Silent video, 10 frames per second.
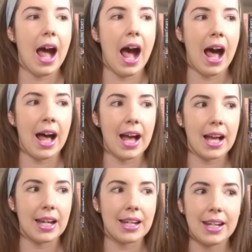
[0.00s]

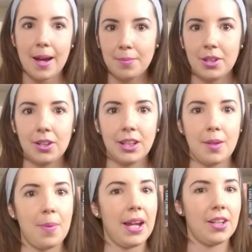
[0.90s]
I kept turning the
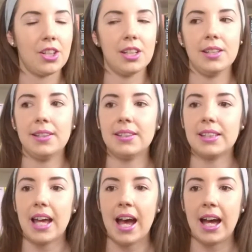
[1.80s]
pages.
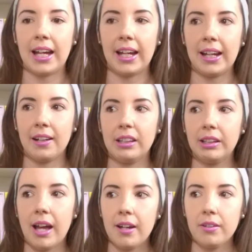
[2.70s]
I
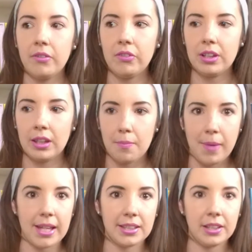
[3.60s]
loved the
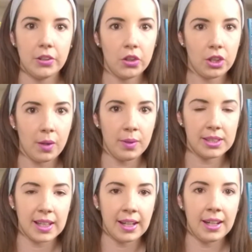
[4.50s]
message that
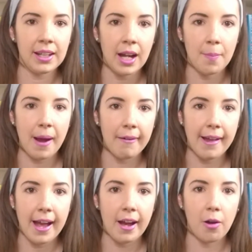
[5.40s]
was in it about
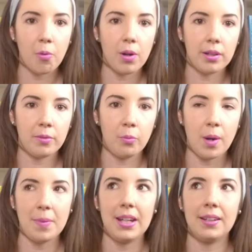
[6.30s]
how
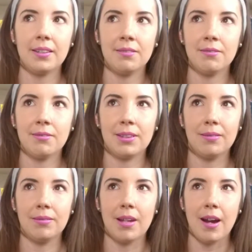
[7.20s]
women
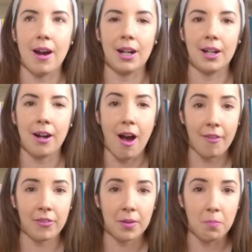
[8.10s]
are
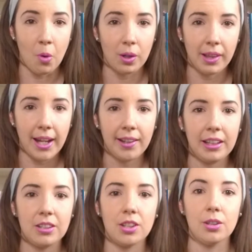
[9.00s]
often more
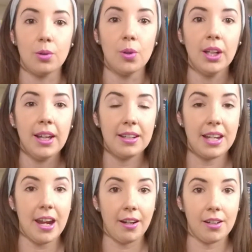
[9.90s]
likely to
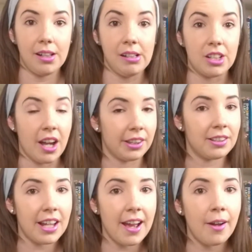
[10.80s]
tear each other
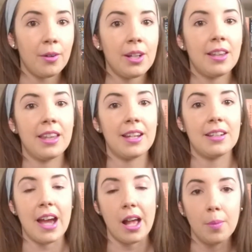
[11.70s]
down than to
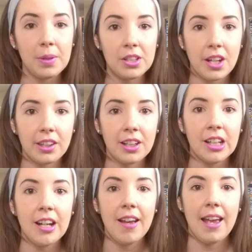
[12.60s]
help each other
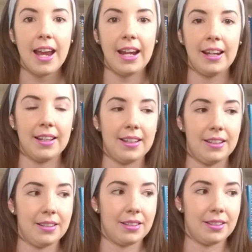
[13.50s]
and